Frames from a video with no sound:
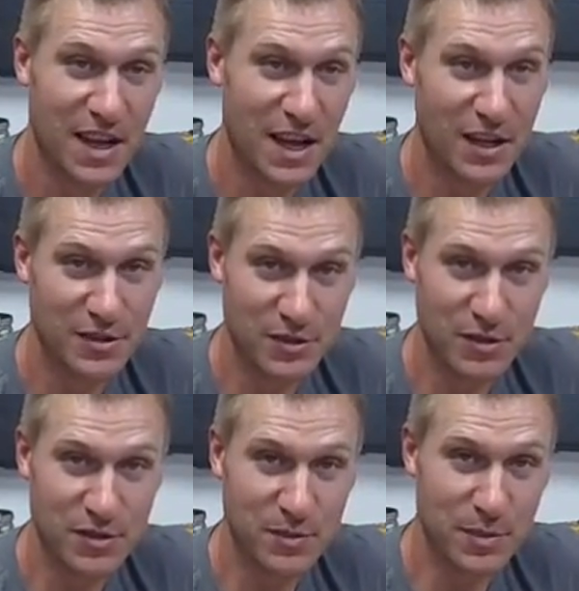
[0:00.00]
I'll show you
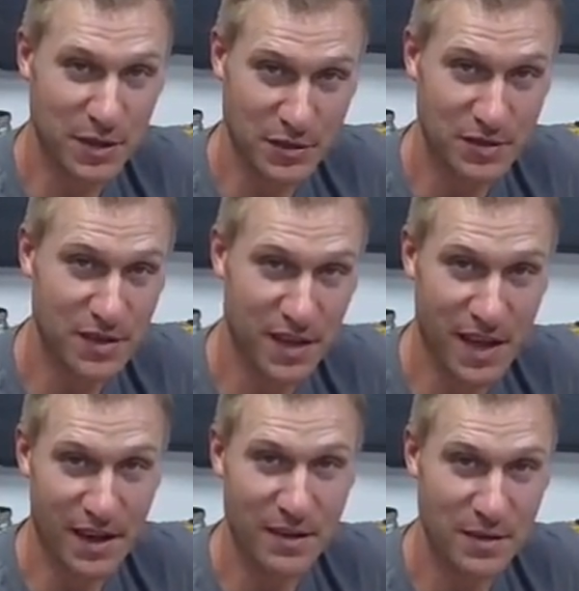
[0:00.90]
some pictures of
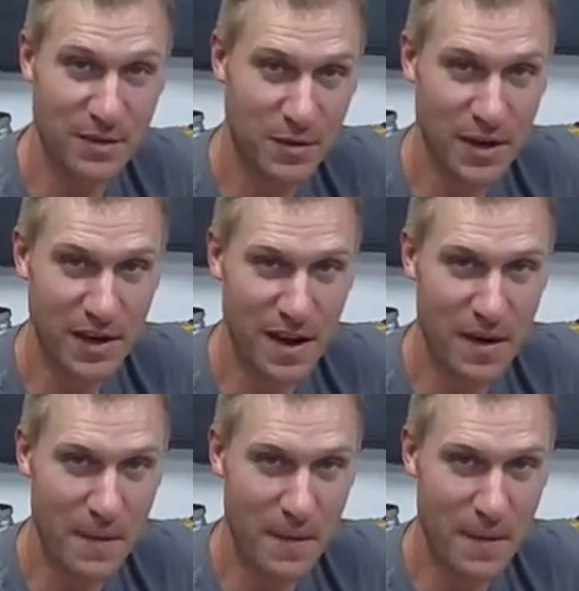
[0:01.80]
that right now.